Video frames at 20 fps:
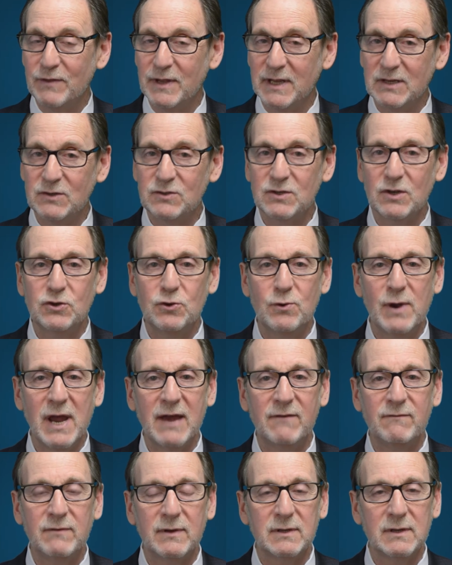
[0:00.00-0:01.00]
these, you
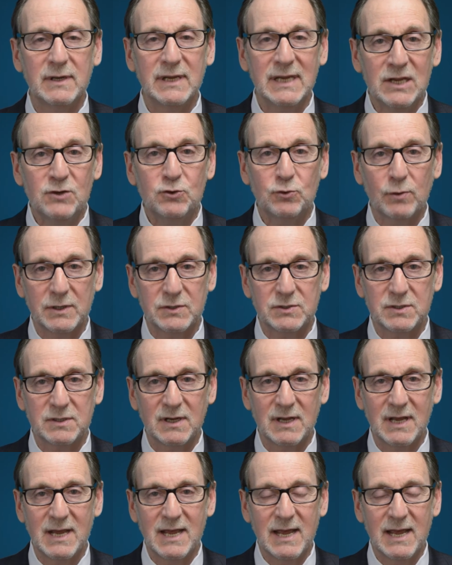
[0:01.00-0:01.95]
have interest.